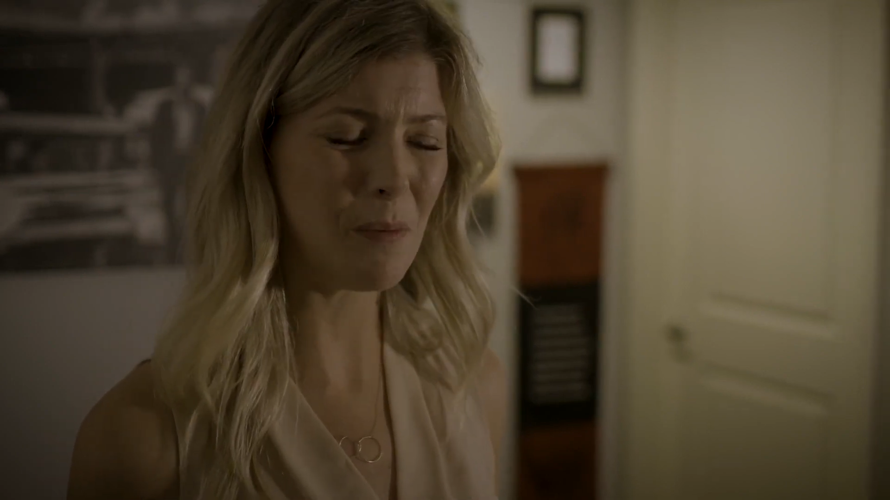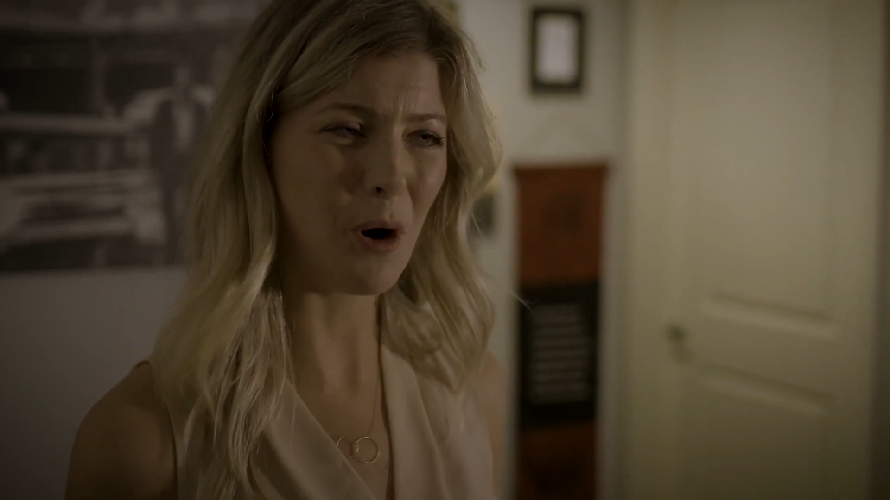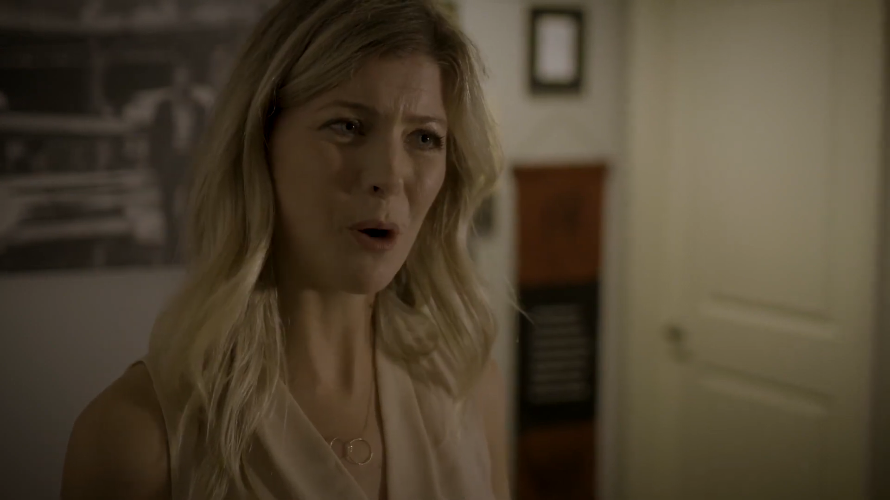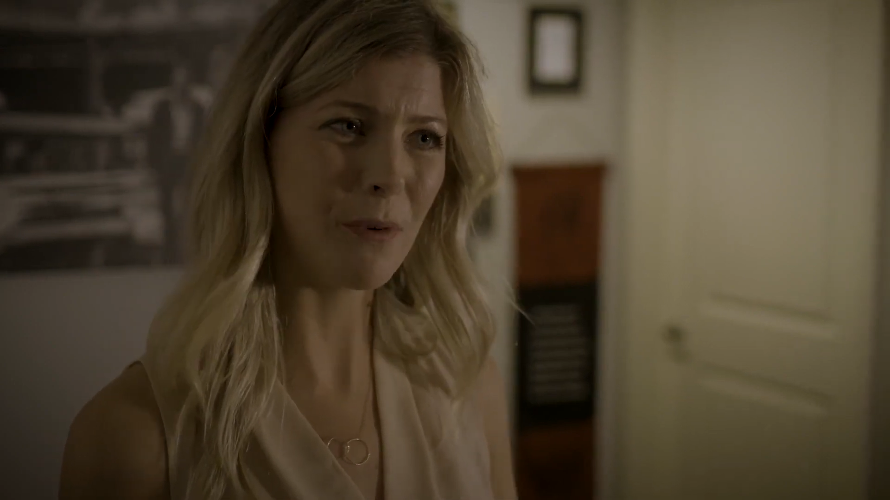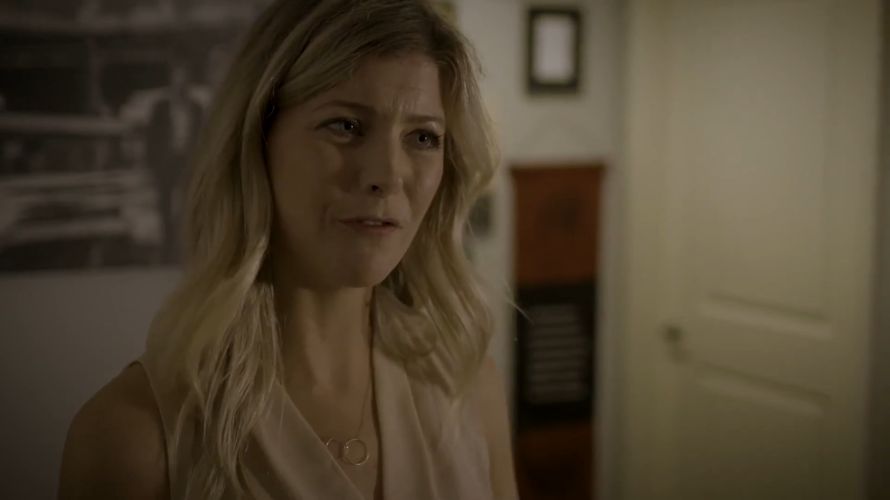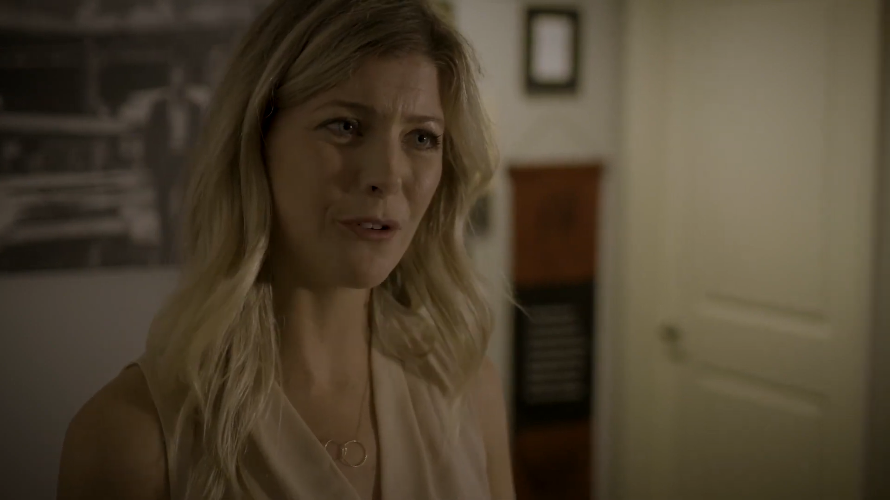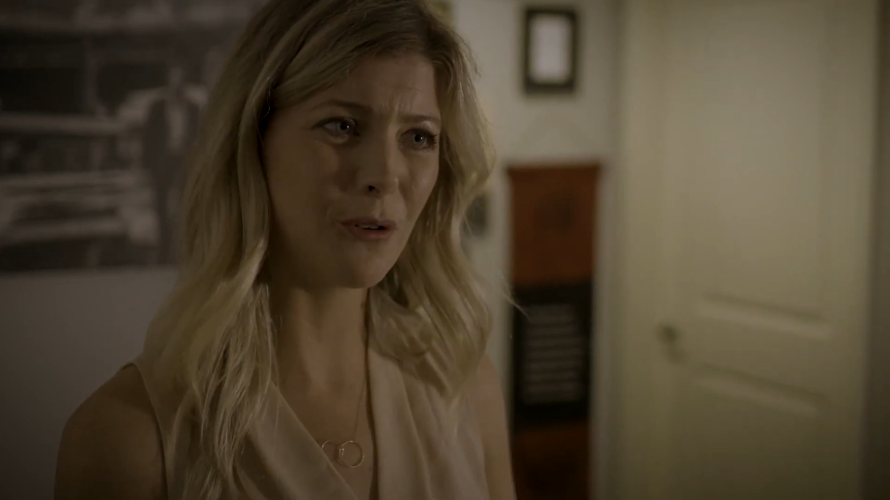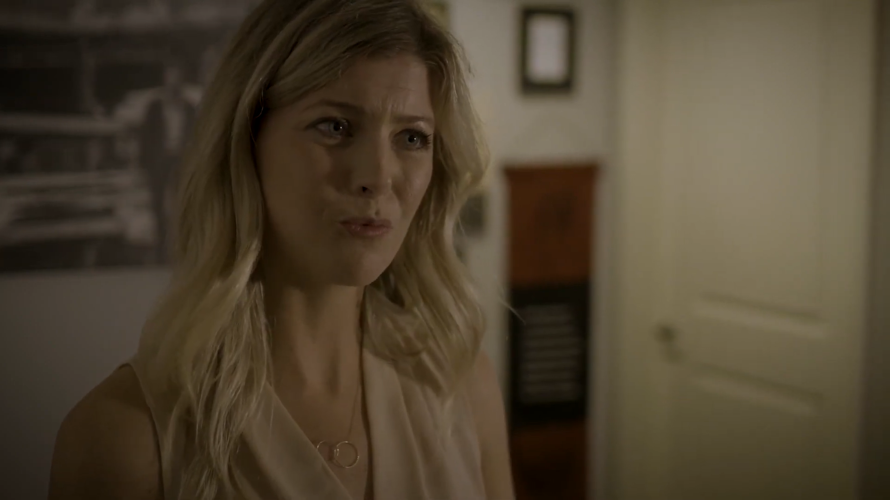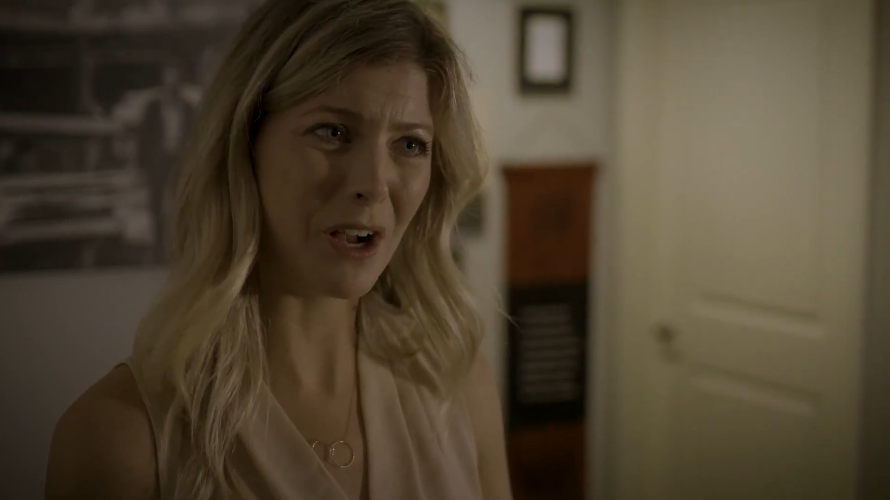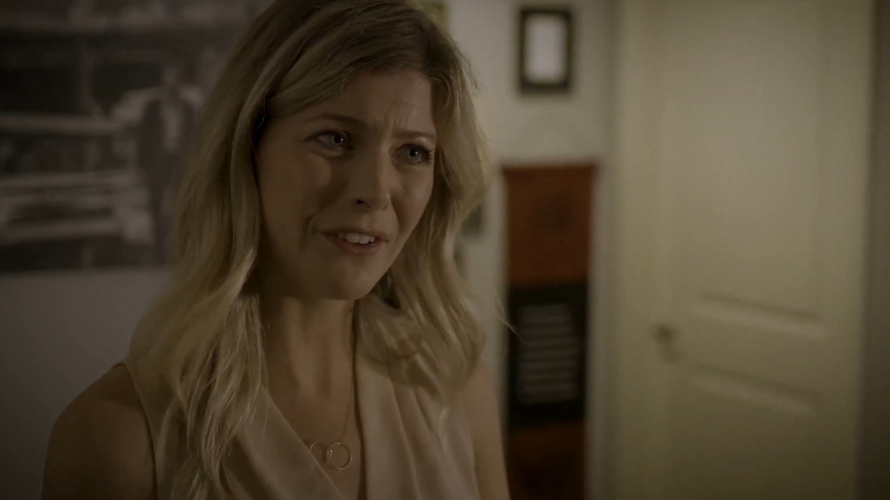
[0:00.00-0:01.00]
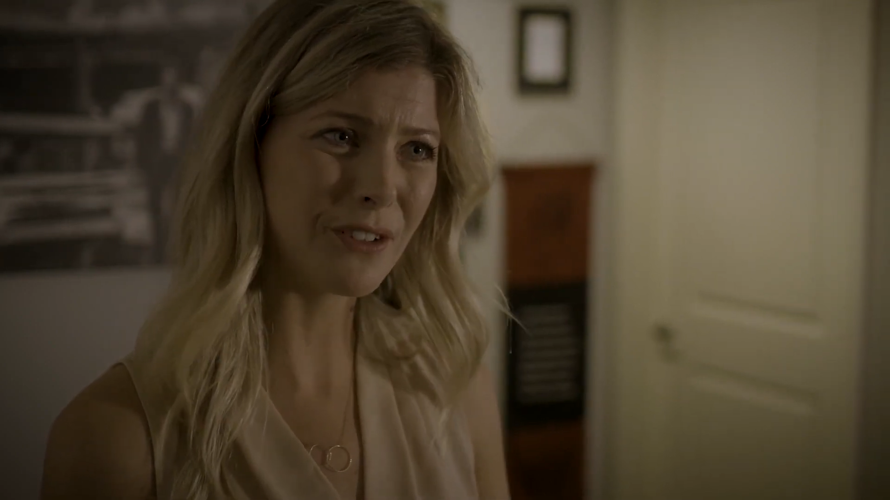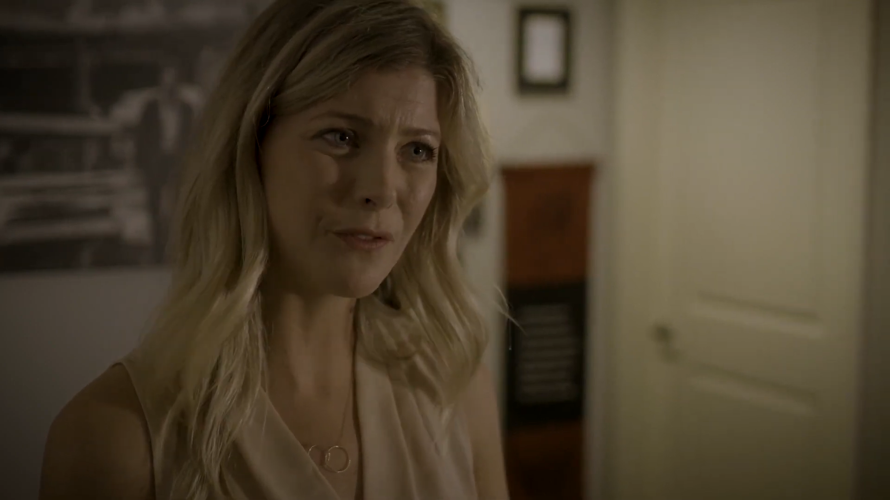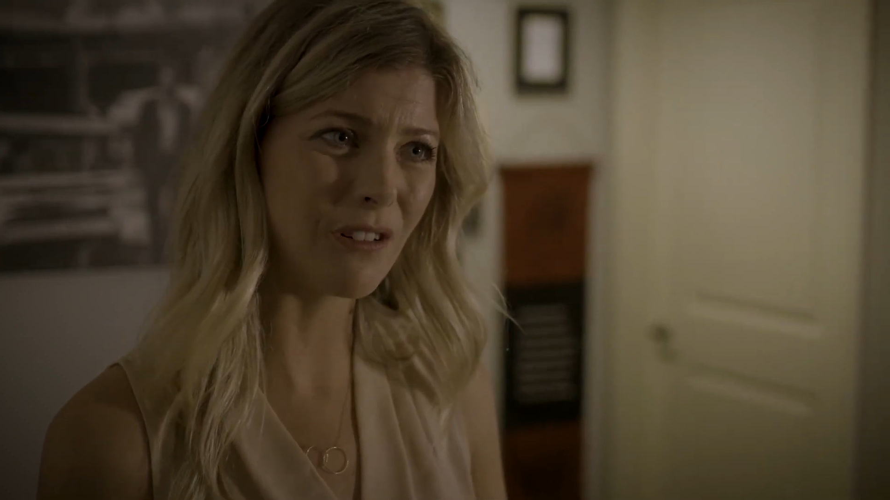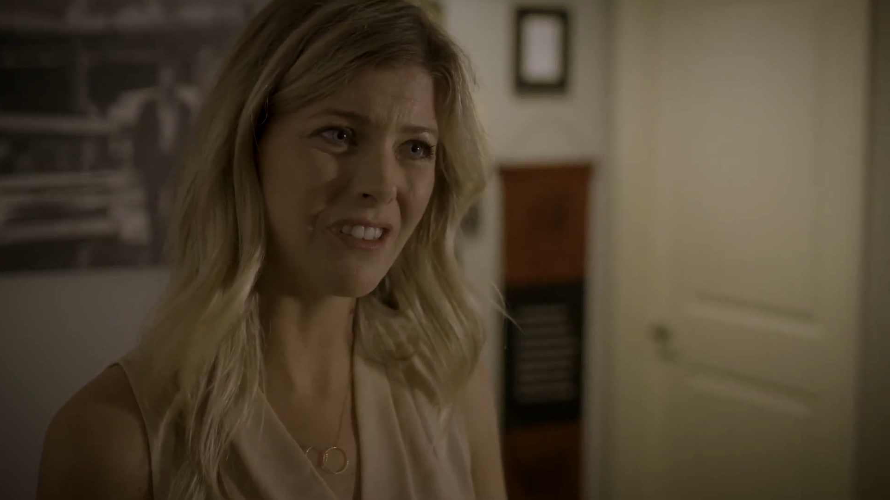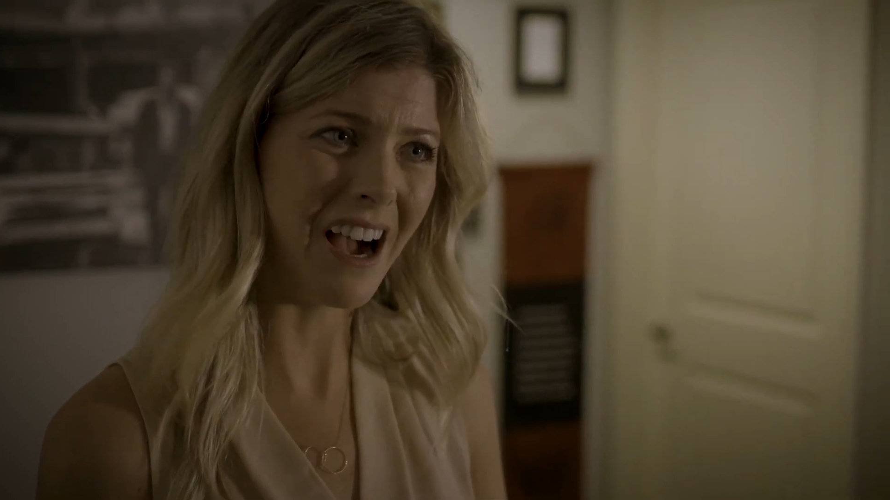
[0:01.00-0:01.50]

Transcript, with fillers: apartment for the rest of our